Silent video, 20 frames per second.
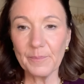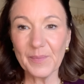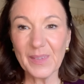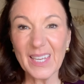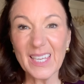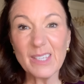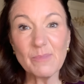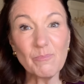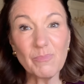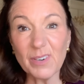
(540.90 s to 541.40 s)

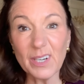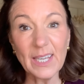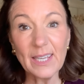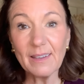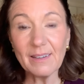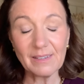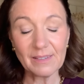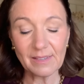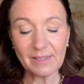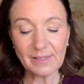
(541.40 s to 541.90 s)
It's
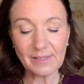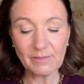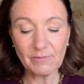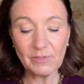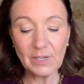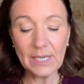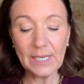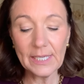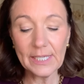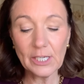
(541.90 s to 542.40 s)
brilliant,
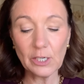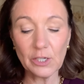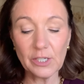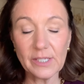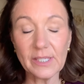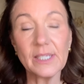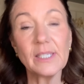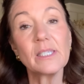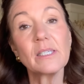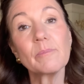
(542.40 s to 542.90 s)
really good.
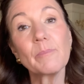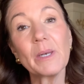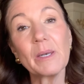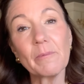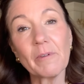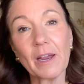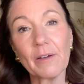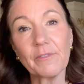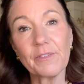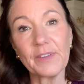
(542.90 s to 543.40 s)
This has been
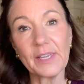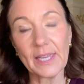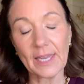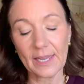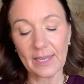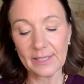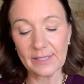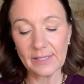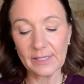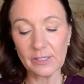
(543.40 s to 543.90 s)
around for
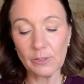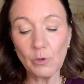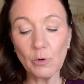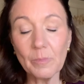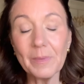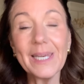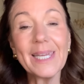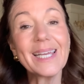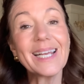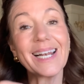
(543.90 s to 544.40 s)
years. It's
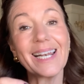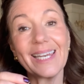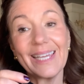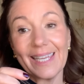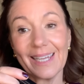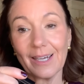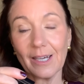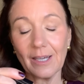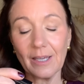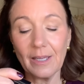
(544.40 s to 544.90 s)
normally
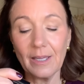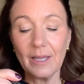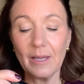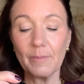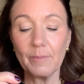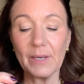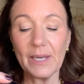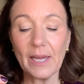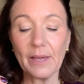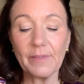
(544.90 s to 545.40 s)
clear,
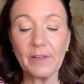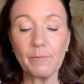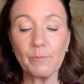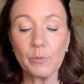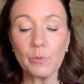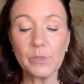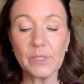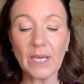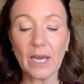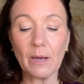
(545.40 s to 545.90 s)
but now they've
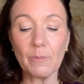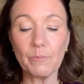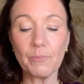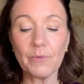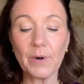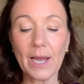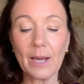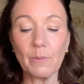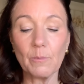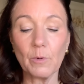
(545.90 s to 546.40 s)
brought out a
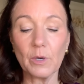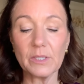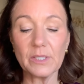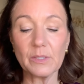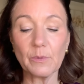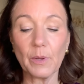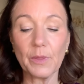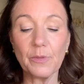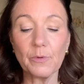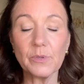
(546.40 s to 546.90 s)
brown one,
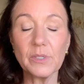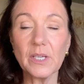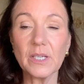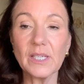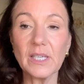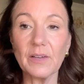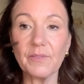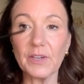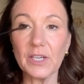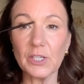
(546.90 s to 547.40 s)
so I thought I'd
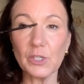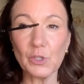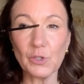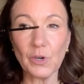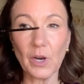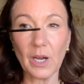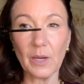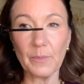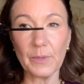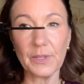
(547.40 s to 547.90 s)
give it a
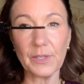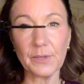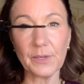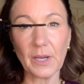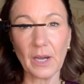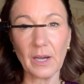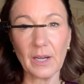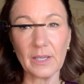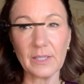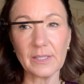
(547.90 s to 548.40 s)
try with you
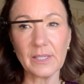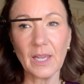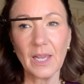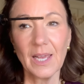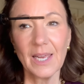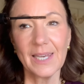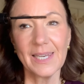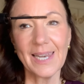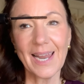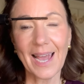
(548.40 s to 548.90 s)
guys.
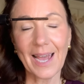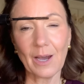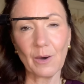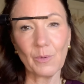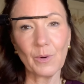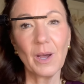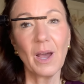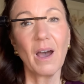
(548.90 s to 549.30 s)
Now,